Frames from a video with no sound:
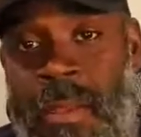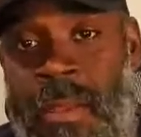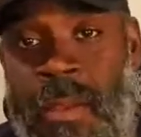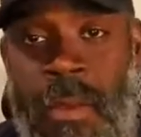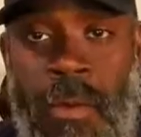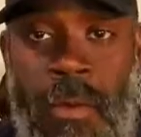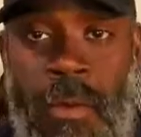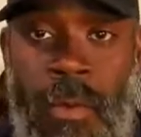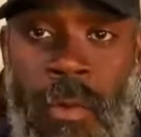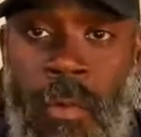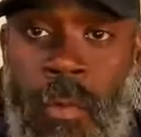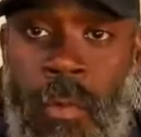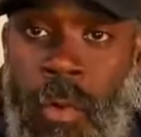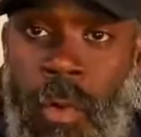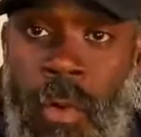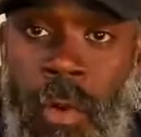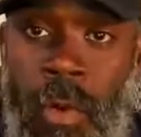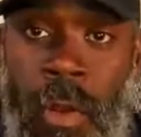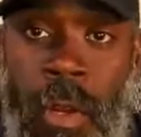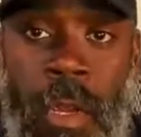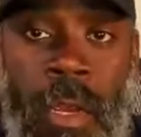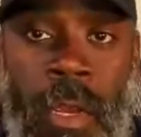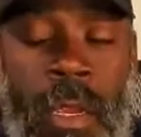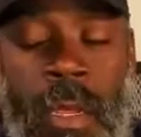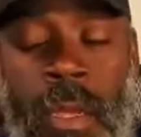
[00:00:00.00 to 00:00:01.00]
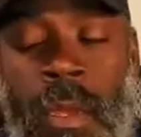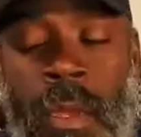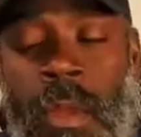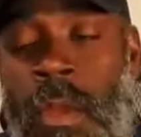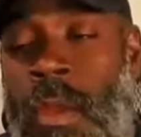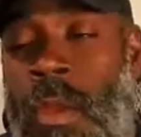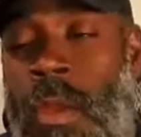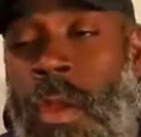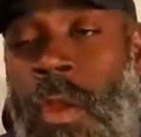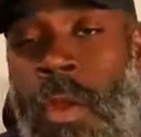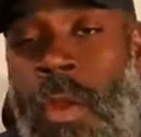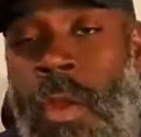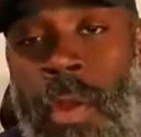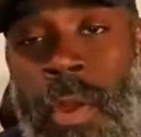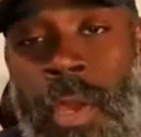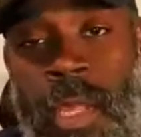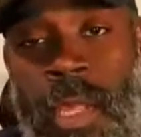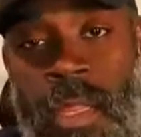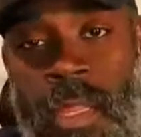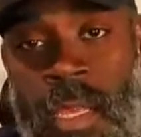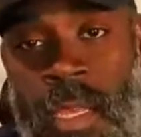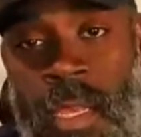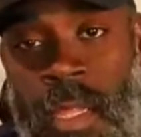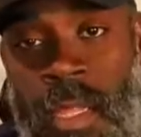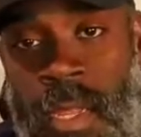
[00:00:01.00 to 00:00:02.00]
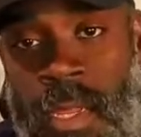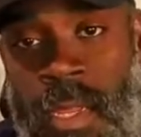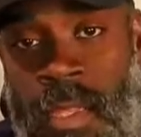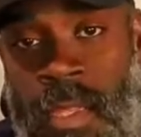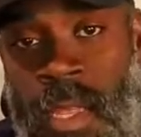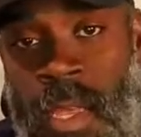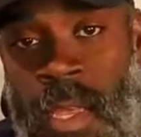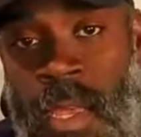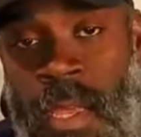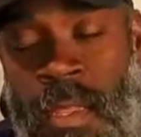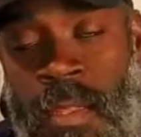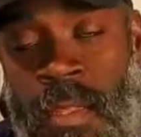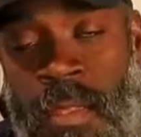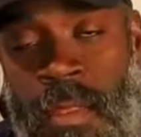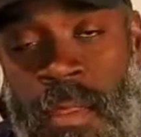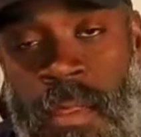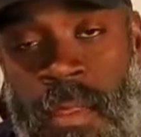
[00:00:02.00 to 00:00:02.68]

to go to war or anything like that.